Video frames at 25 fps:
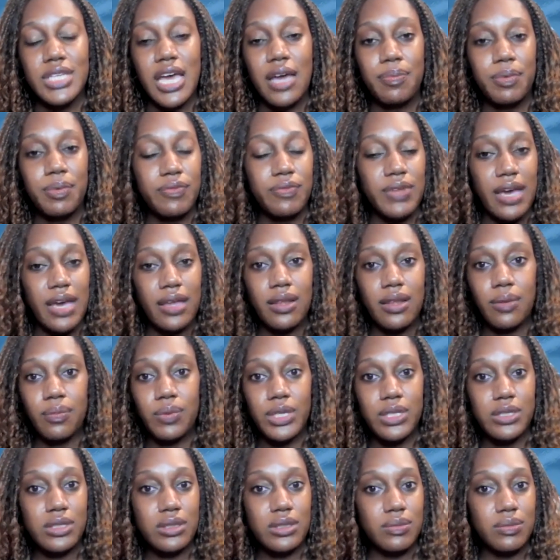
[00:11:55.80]
type of dad
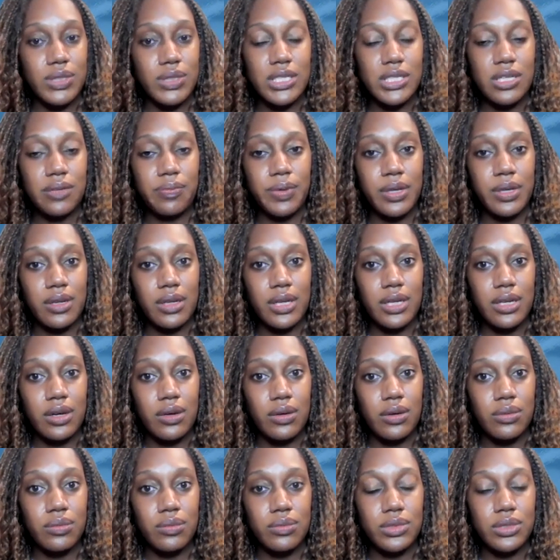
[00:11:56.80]
that we typically
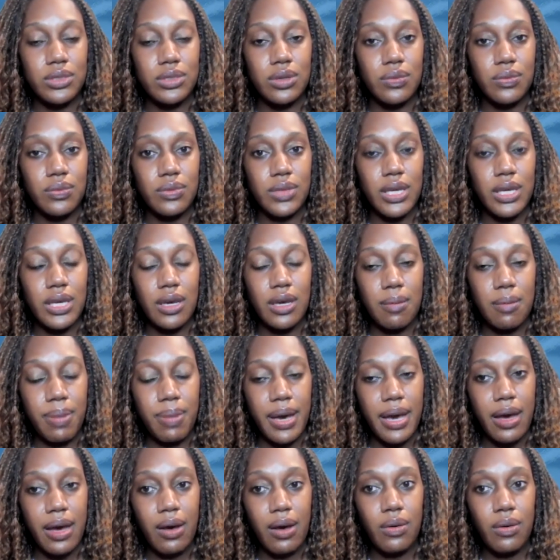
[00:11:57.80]
don't think
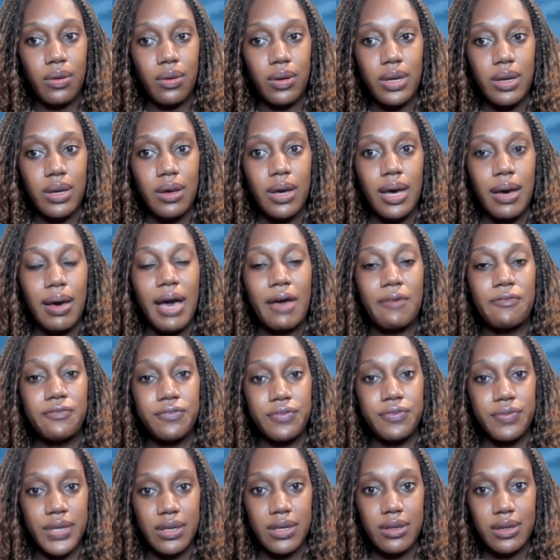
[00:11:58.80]
about. I
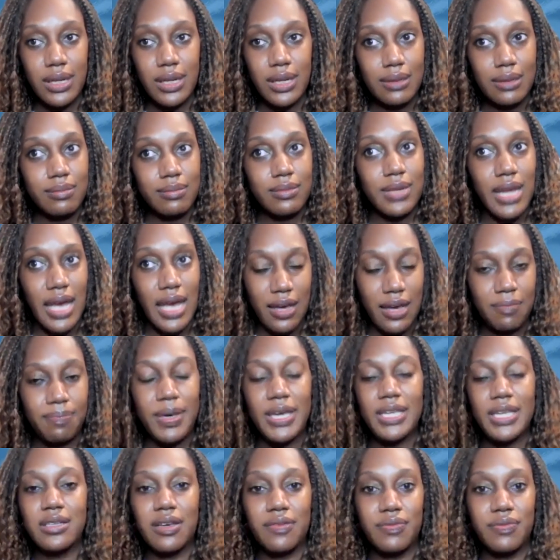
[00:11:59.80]
feel
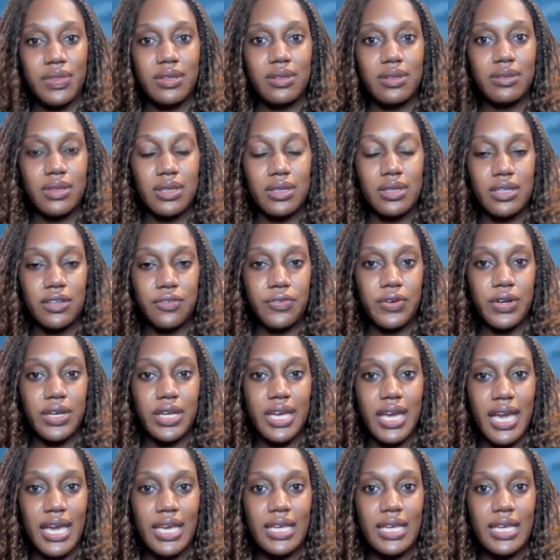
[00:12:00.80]
like based off the different